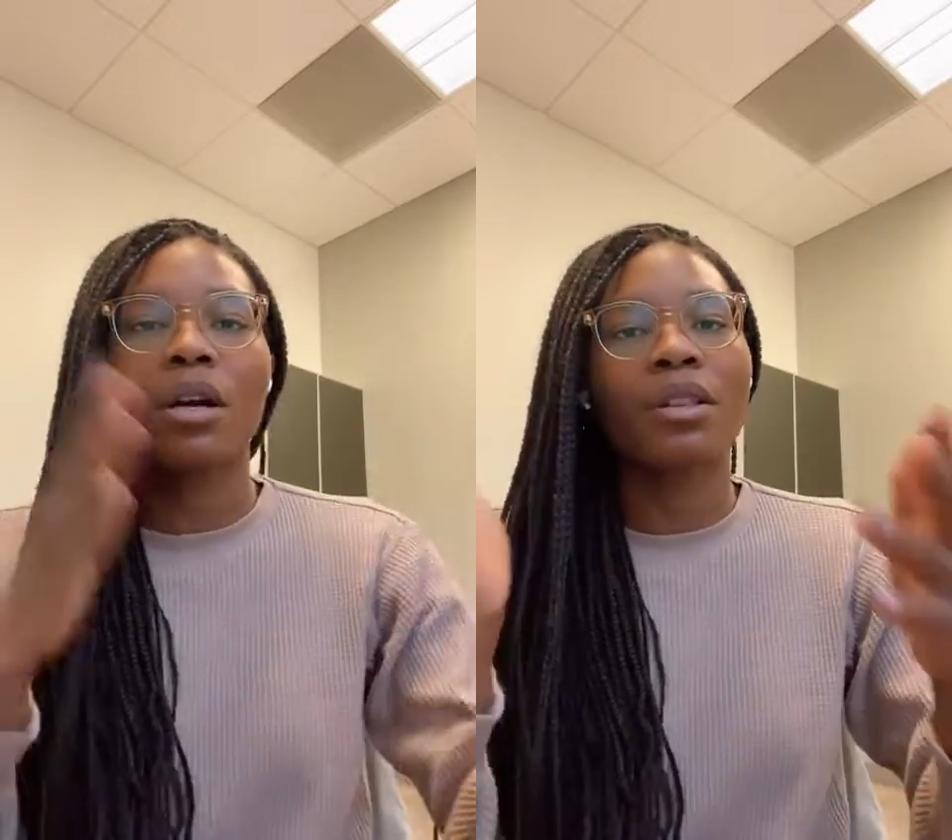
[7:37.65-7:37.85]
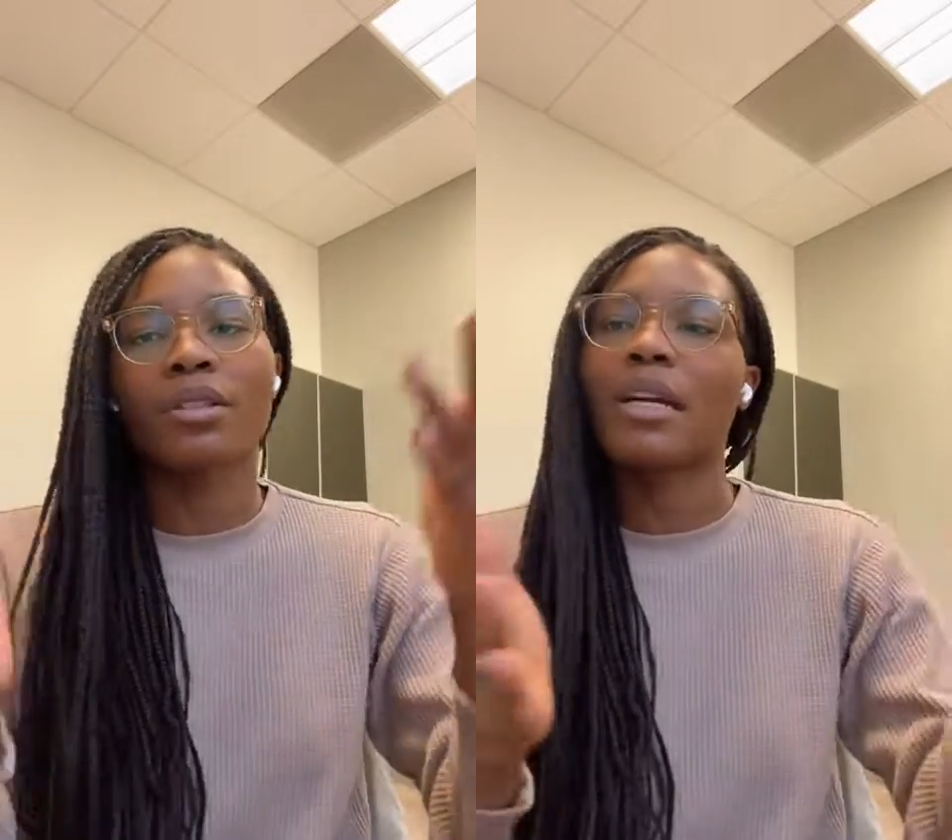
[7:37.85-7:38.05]

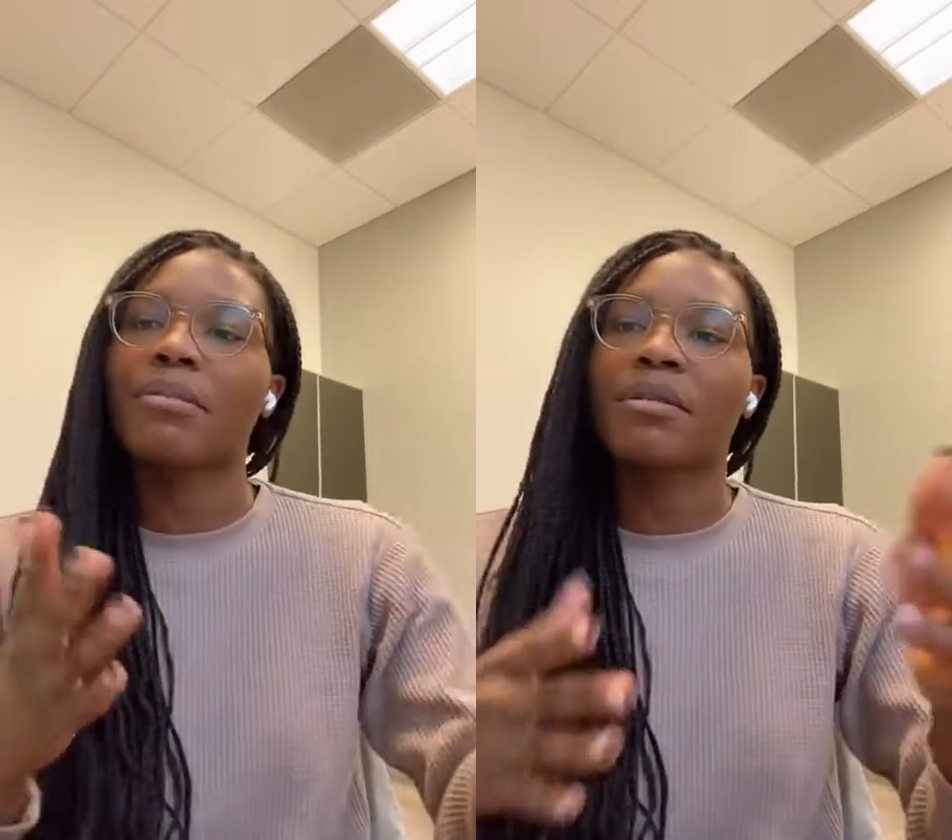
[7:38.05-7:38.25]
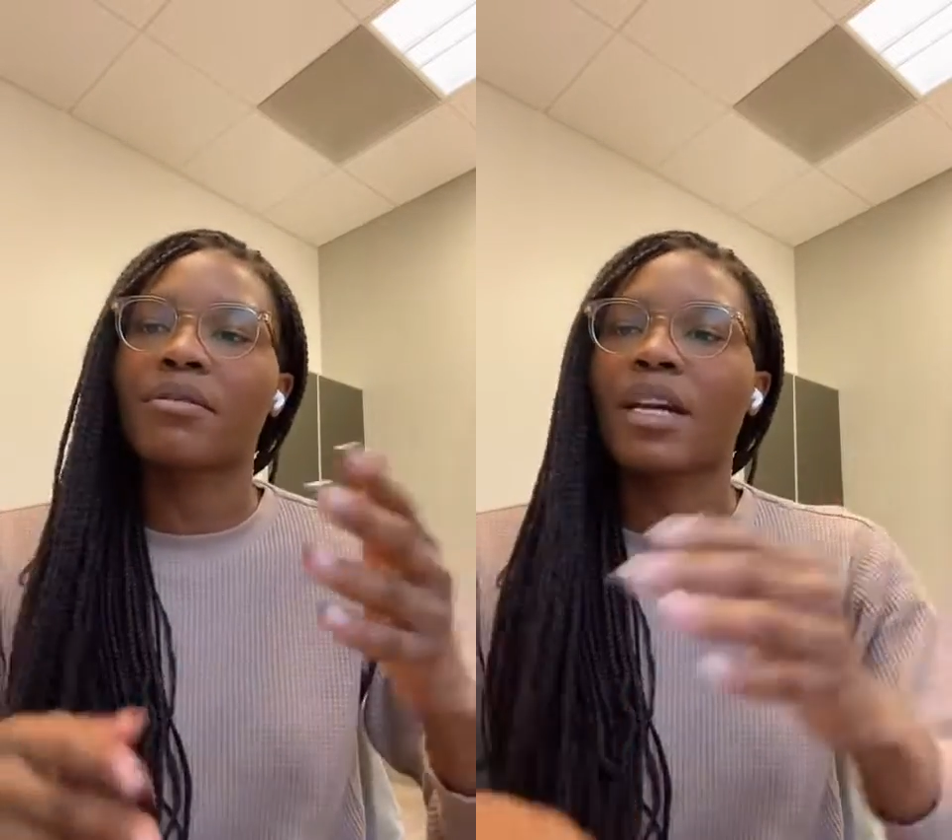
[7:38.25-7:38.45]
other
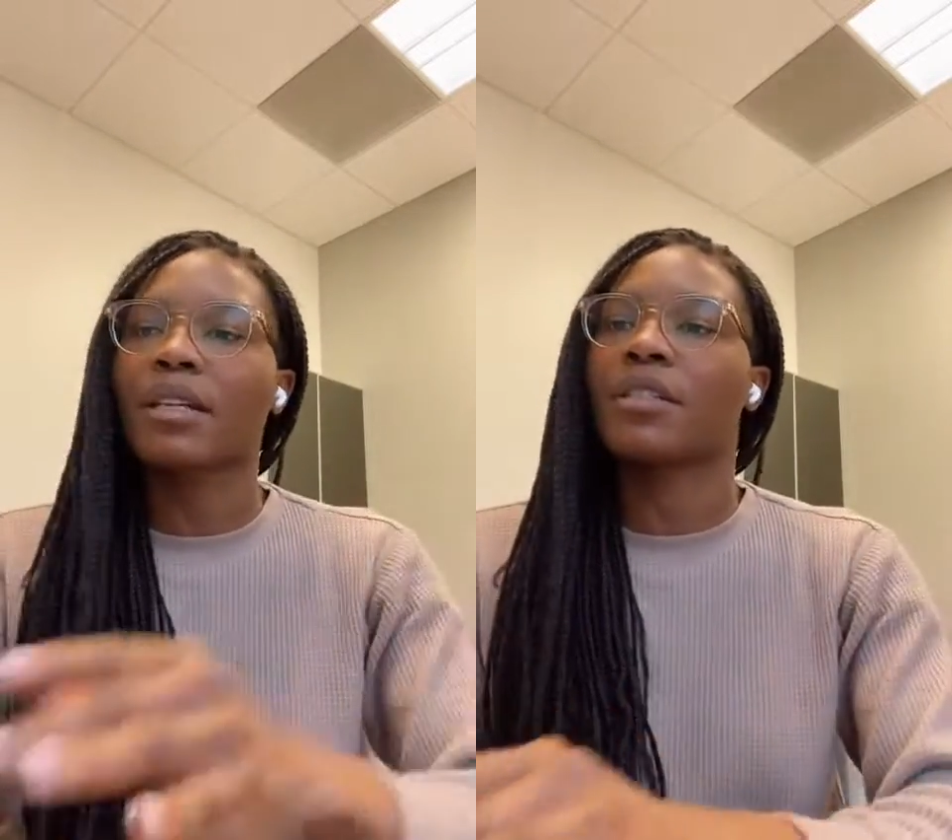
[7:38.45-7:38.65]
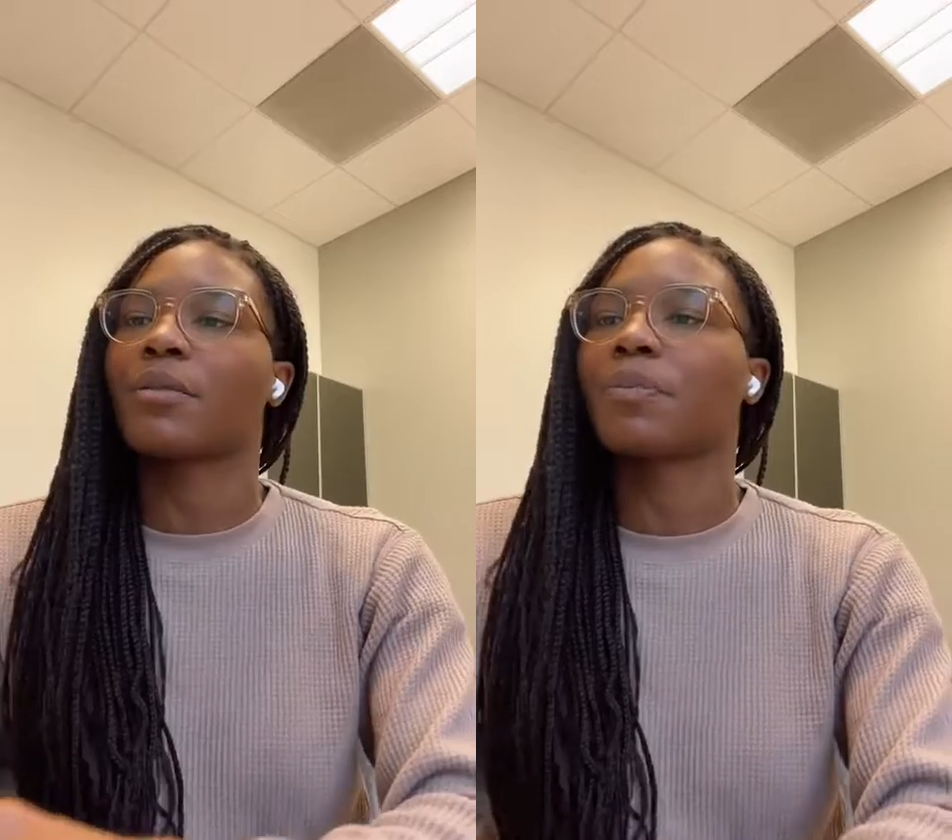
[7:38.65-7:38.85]
types of
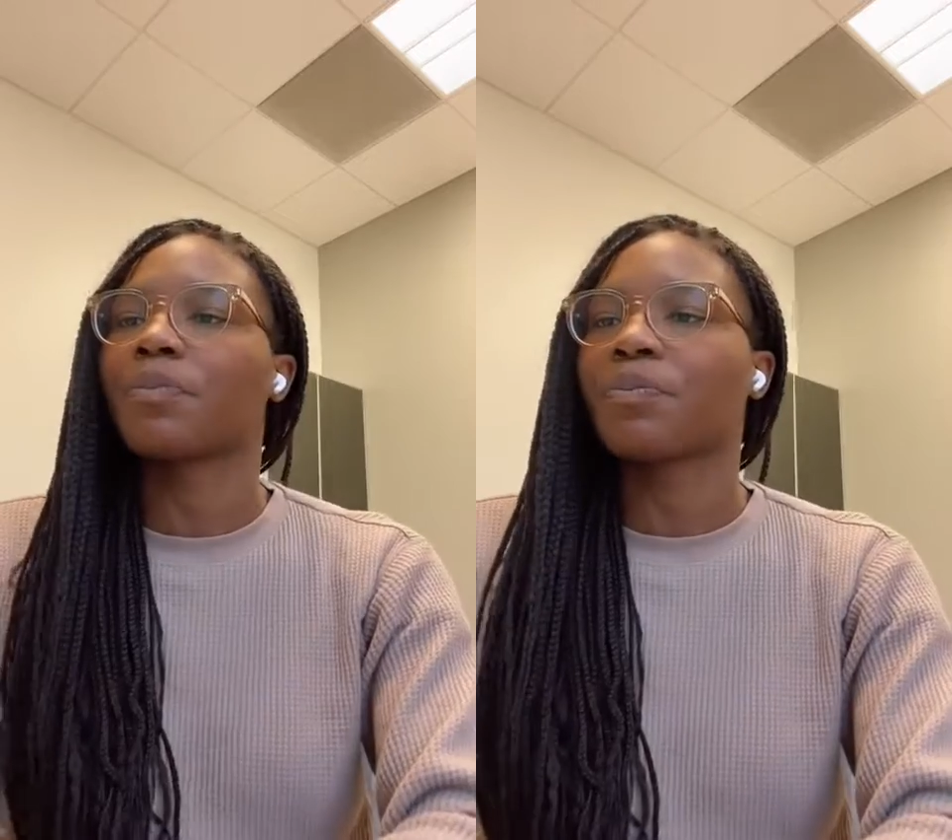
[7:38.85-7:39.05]
sex.